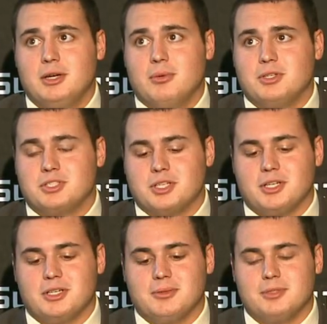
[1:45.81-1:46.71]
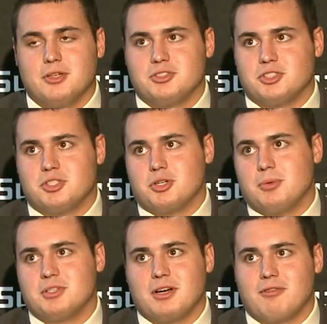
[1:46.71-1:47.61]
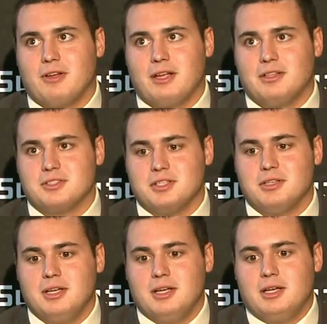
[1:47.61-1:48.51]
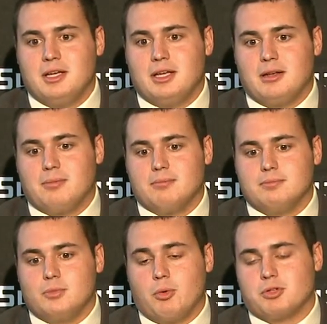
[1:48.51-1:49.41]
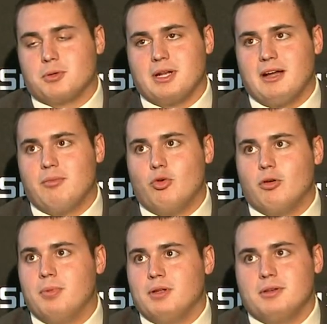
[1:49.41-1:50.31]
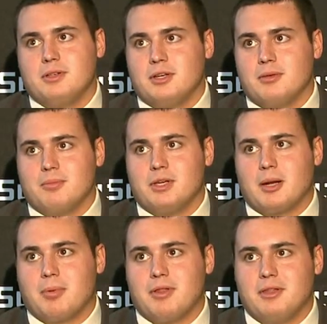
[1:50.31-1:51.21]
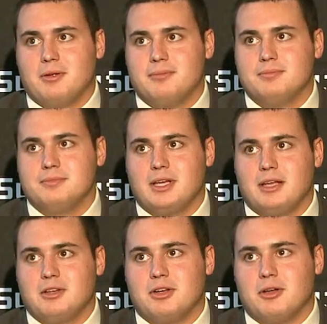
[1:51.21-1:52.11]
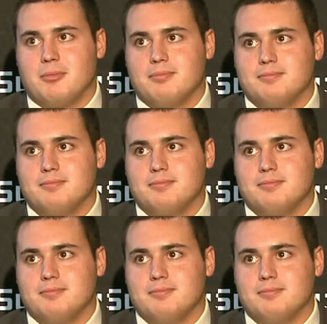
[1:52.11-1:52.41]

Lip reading: which, you know, is just a tribute to our fans. And we wish we could have more, but, you know, you got to play the hand you're dealt.